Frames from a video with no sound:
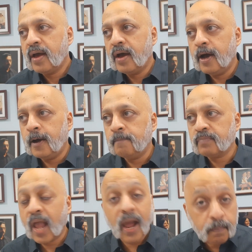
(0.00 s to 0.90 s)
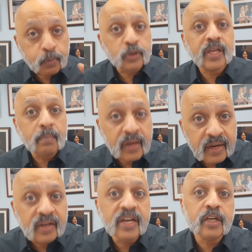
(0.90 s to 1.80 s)
I put them
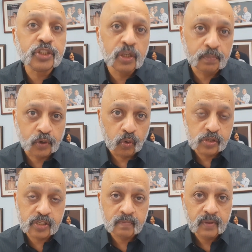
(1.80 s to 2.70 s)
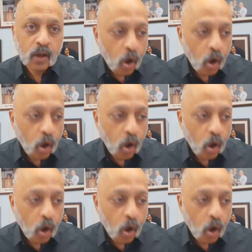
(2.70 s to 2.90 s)
in leadership roles,